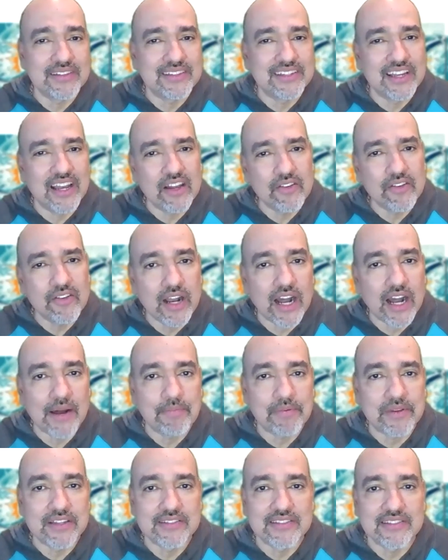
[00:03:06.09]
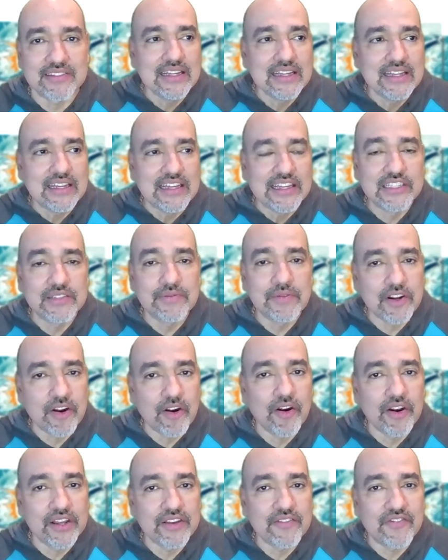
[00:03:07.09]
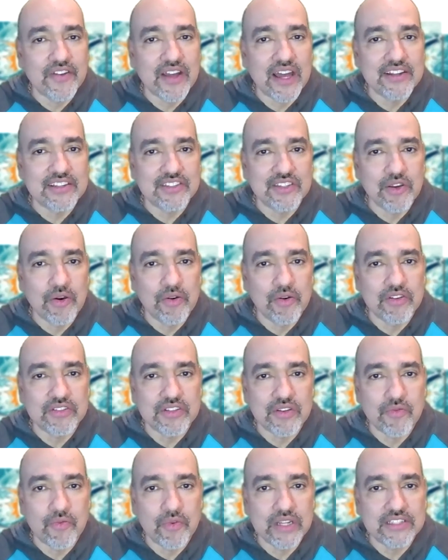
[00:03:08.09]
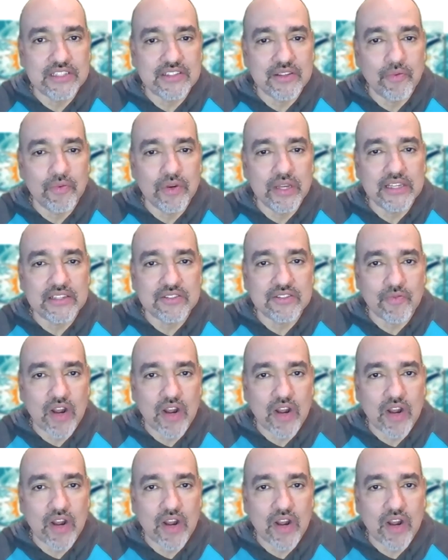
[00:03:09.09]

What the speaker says: DeAndre Hopkins, he's been hurting fantasy owners in recent weeks.